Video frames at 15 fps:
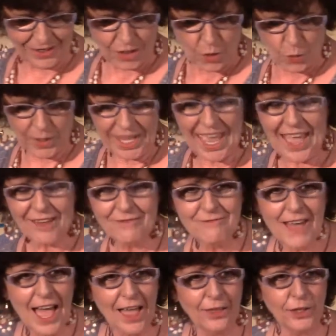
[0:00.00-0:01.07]
We have
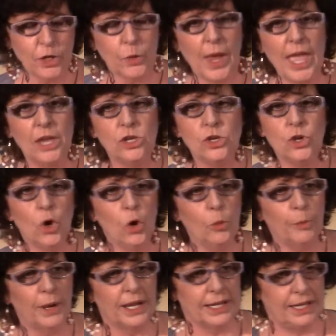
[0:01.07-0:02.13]
value, and
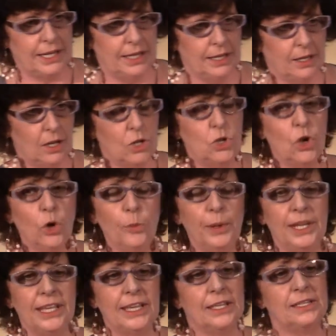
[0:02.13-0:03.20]
nobody
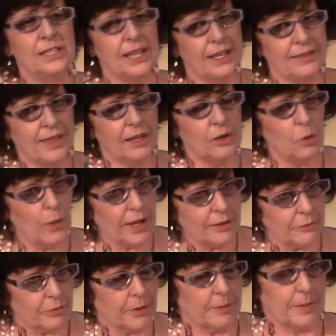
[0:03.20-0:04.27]
can take that away
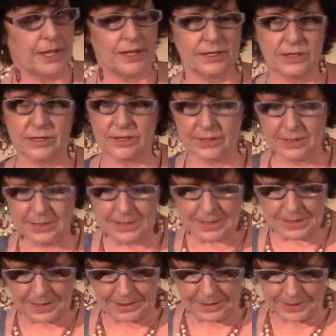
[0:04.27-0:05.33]
from us.
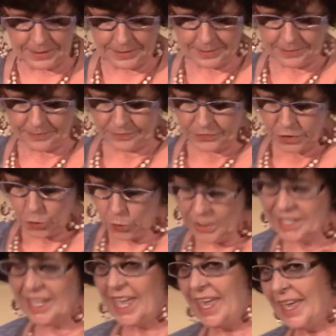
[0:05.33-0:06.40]

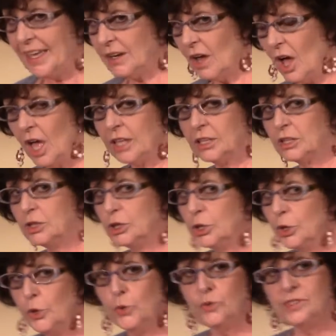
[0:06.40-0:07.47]
We cannot
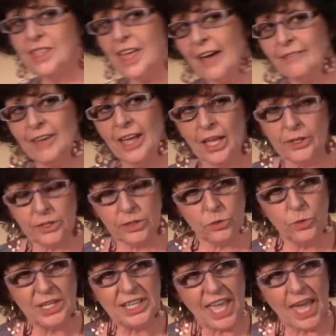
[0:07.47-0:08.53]
lose that value.
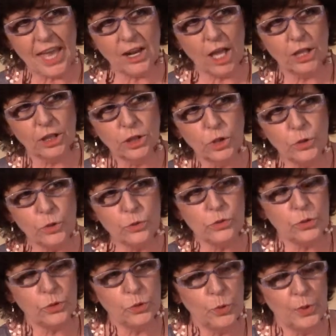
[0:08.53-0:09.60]
We cannot
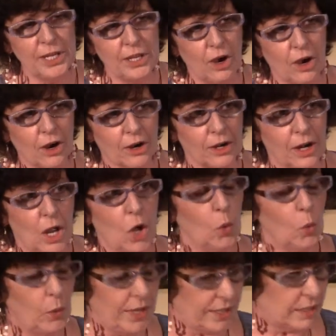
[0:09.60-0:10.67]
lose who we are.
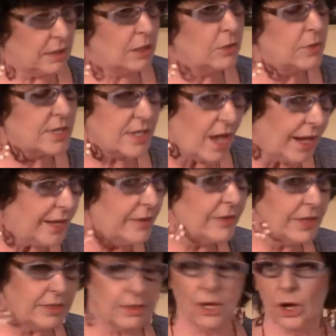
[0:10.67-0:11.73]
We can lose sight of
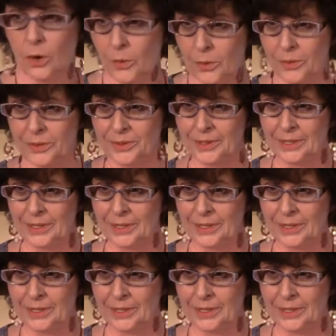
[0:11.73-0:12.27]
it, though.